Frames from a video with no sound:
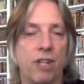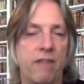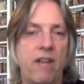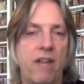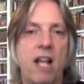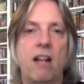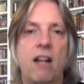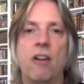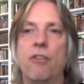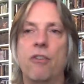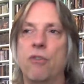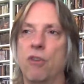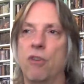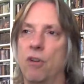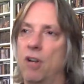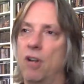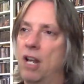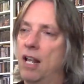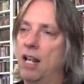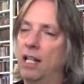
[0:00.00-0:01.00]
They've got
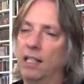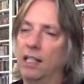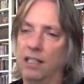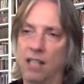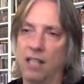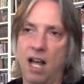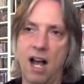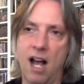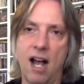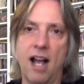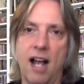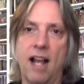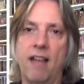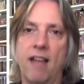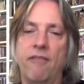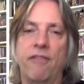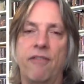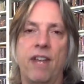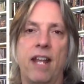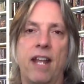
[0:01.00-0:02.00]
other
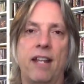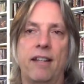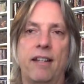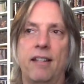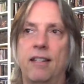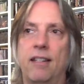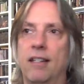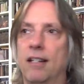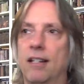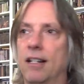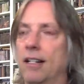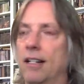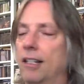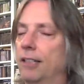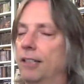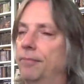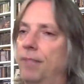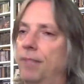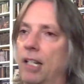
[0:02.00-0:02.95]
live and uh,